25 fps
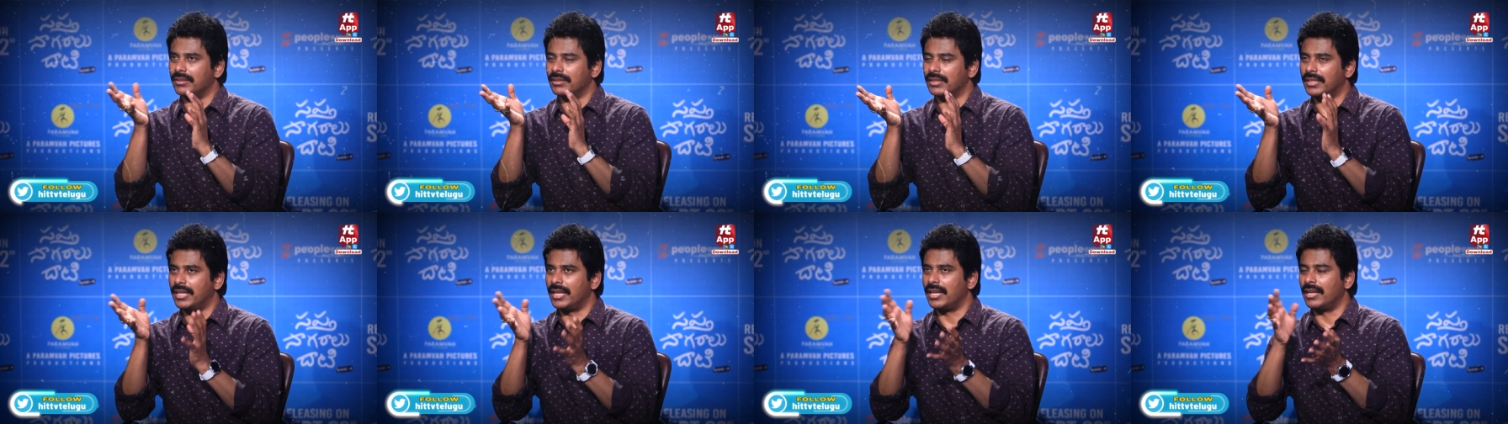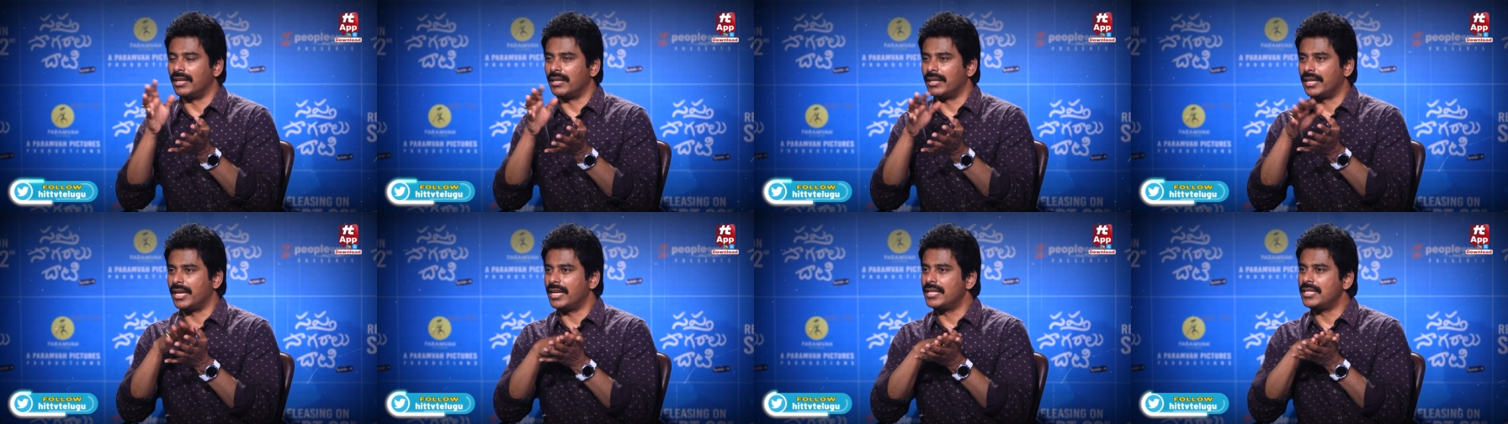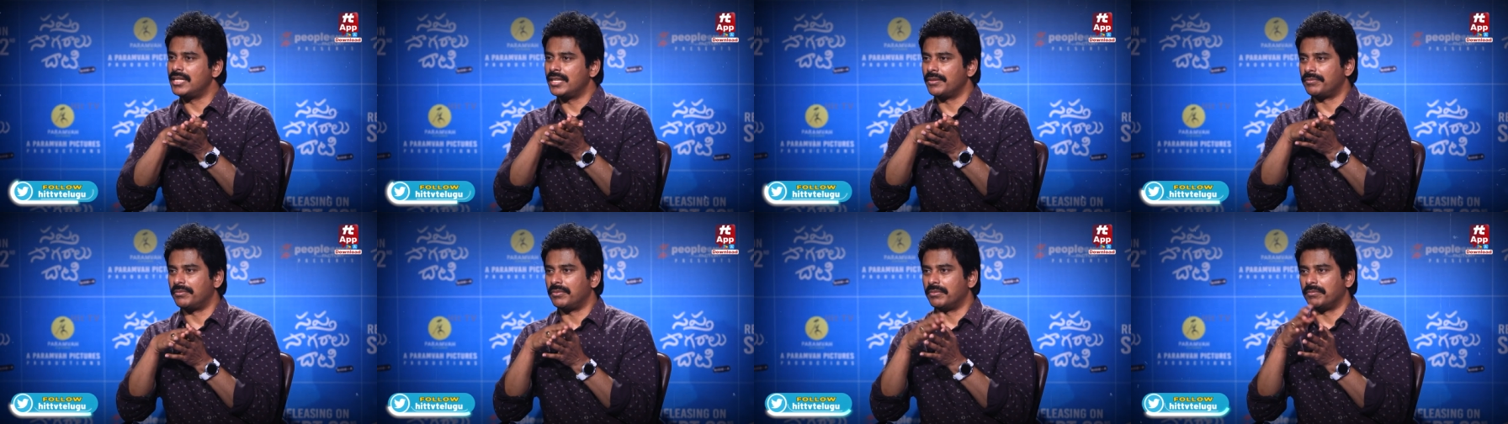K
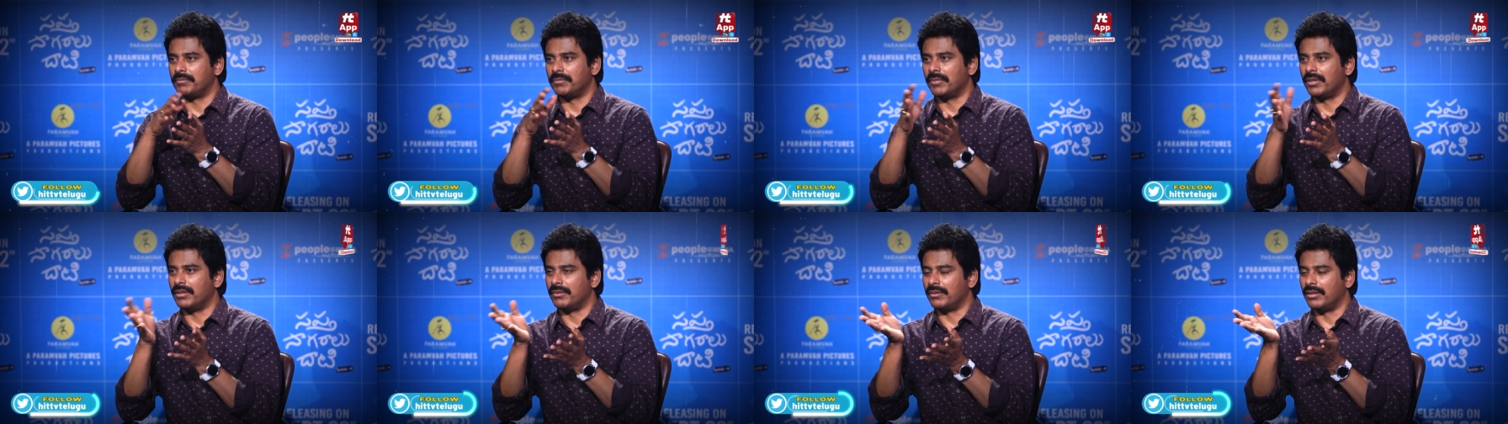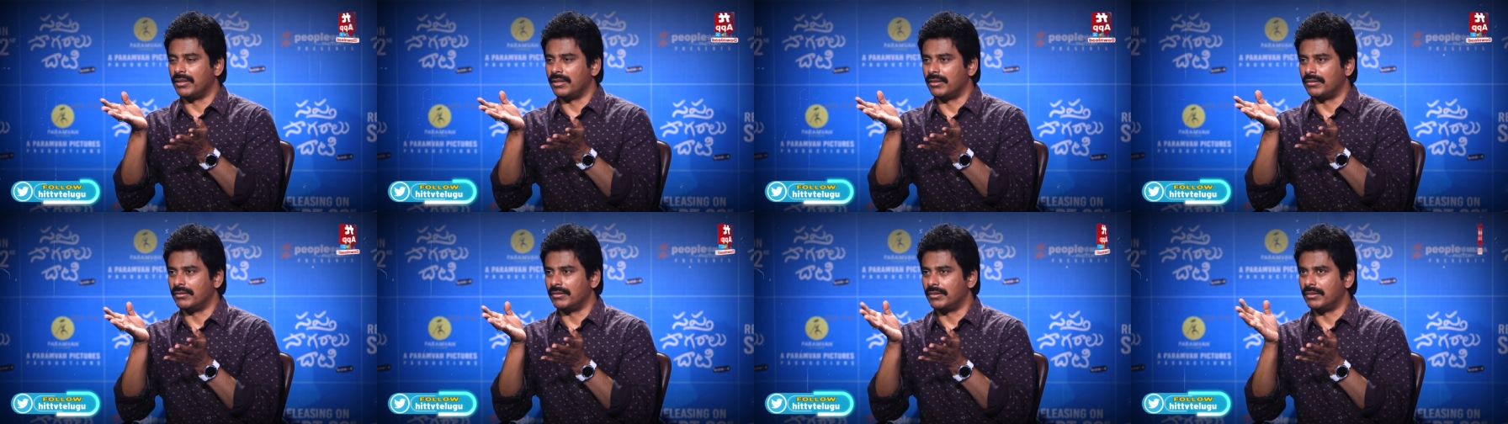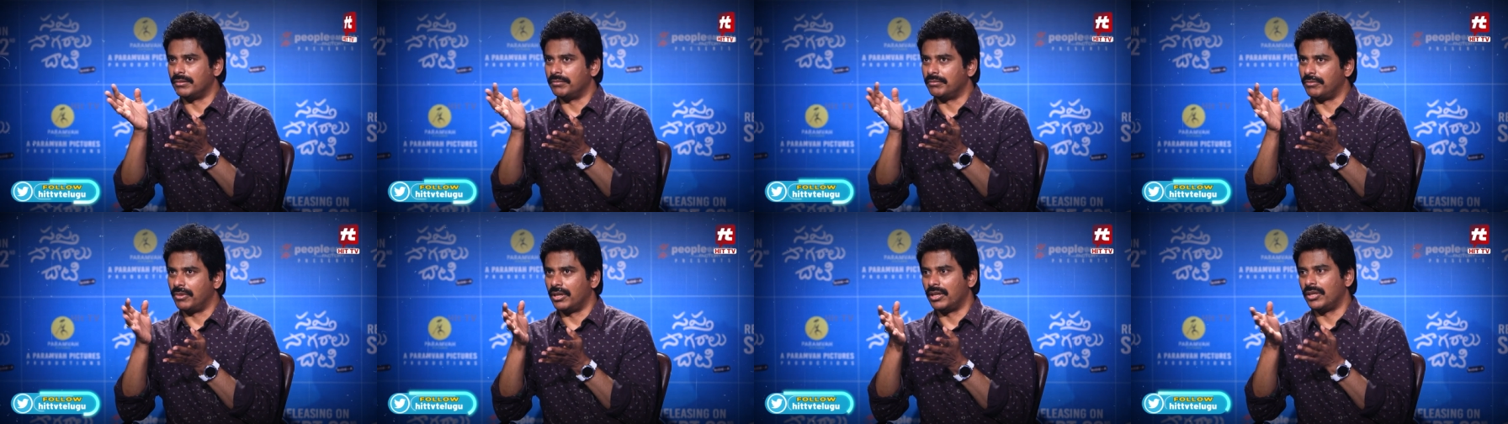G F uh,
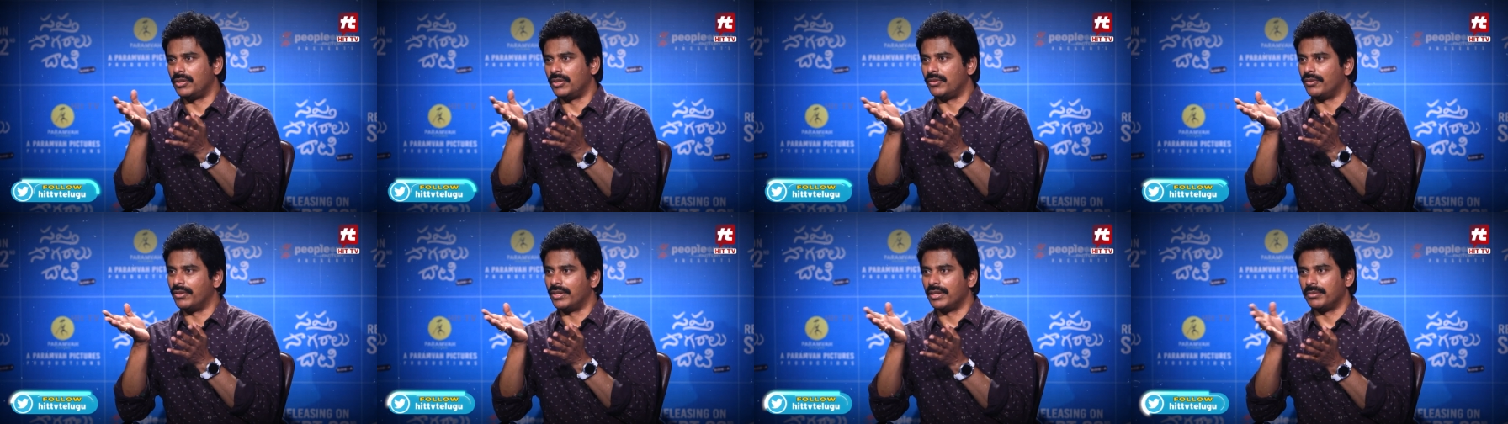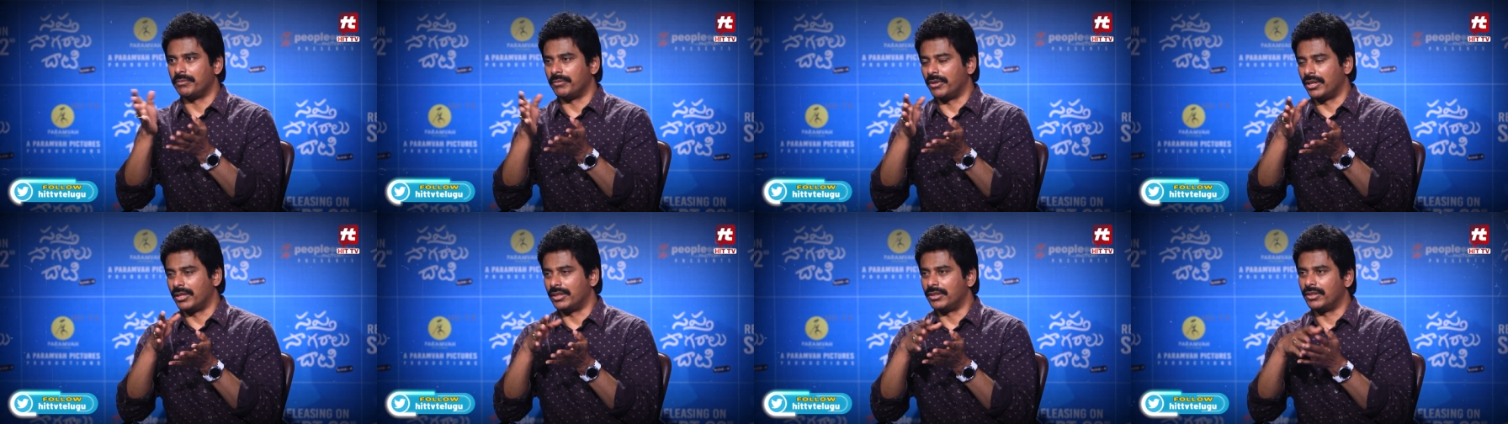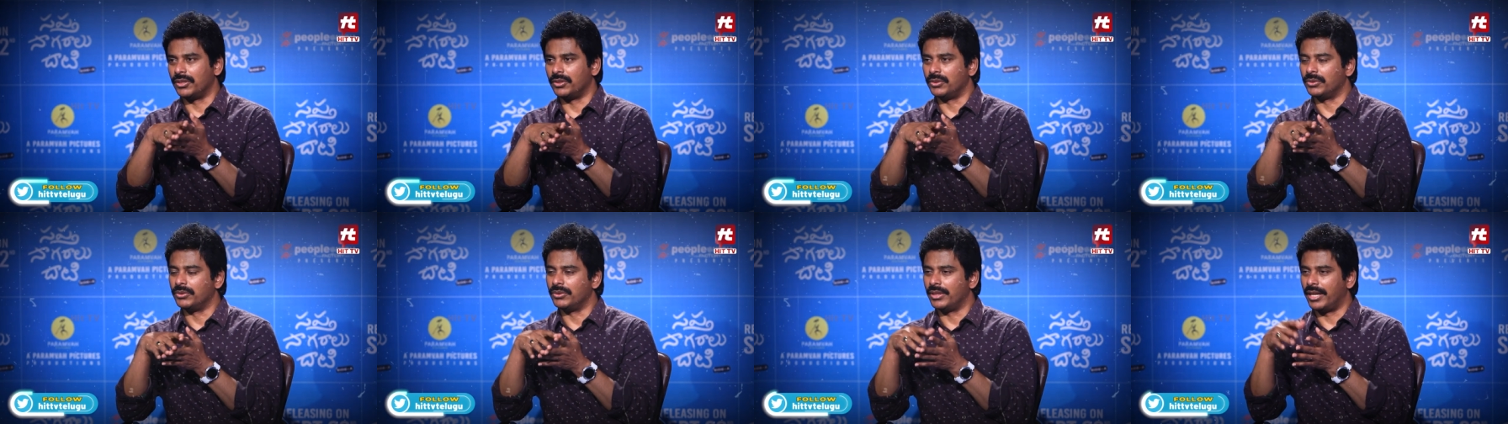part one, part
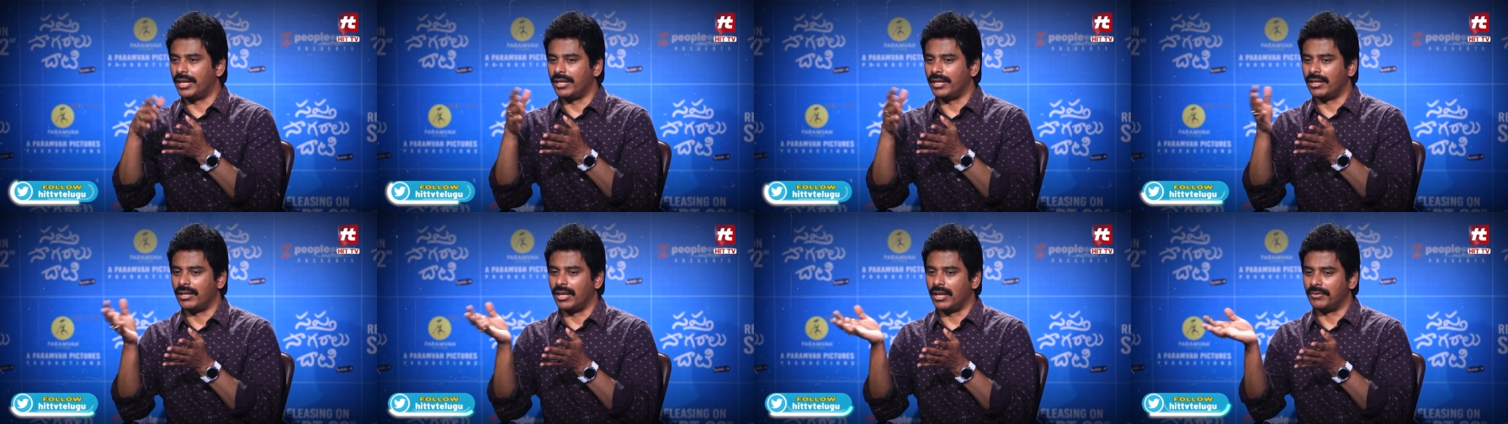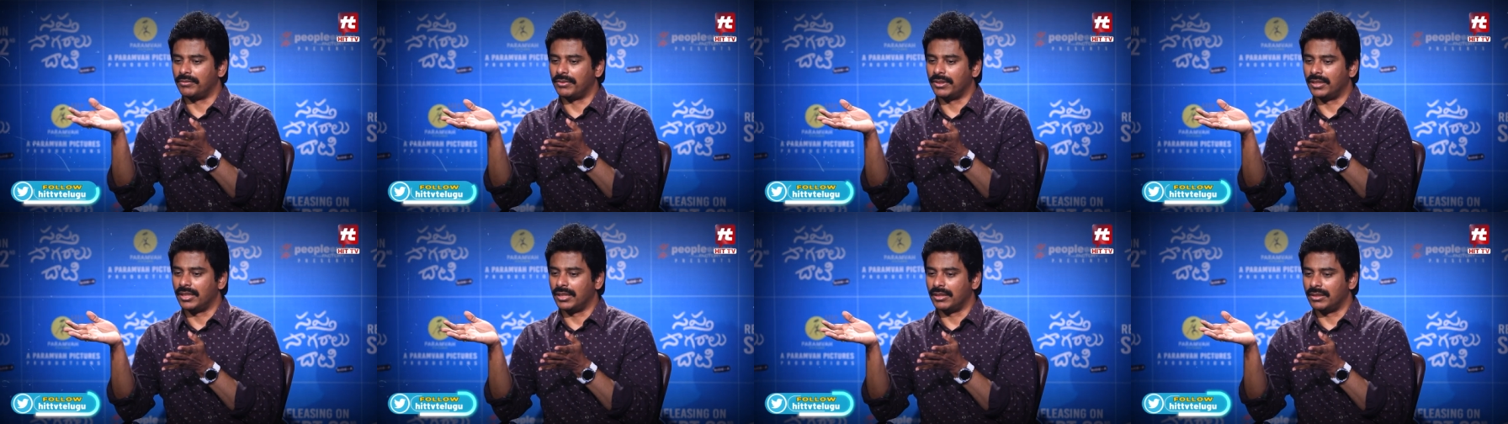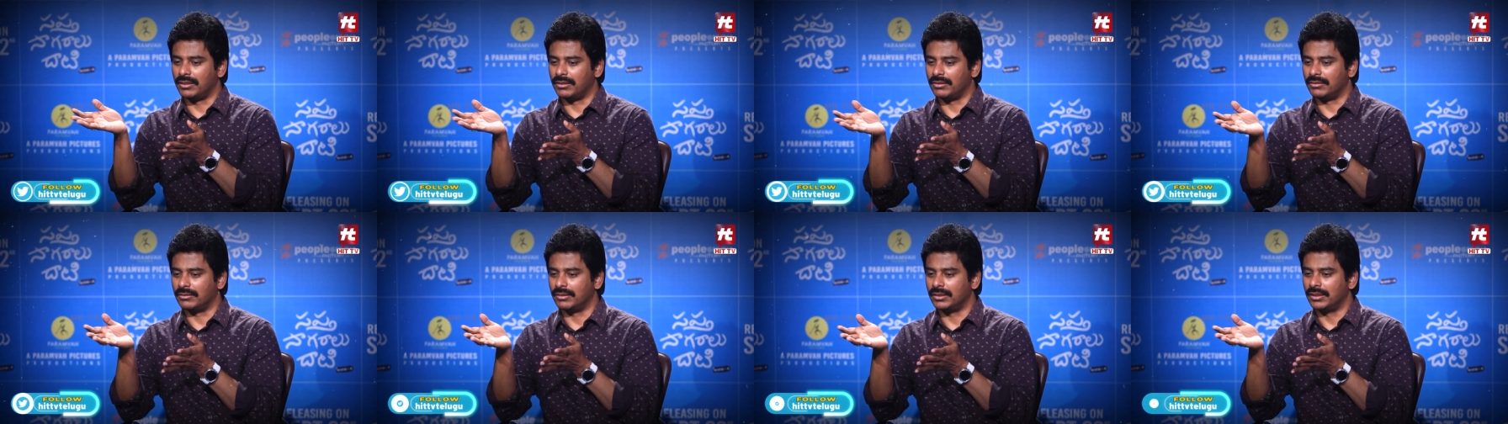two and after that
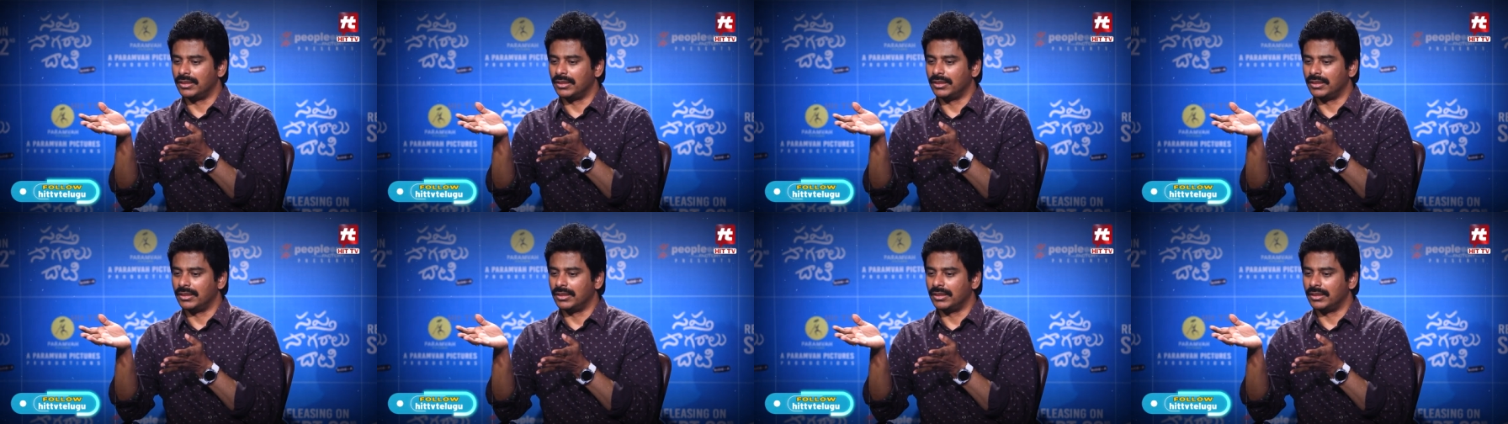uh,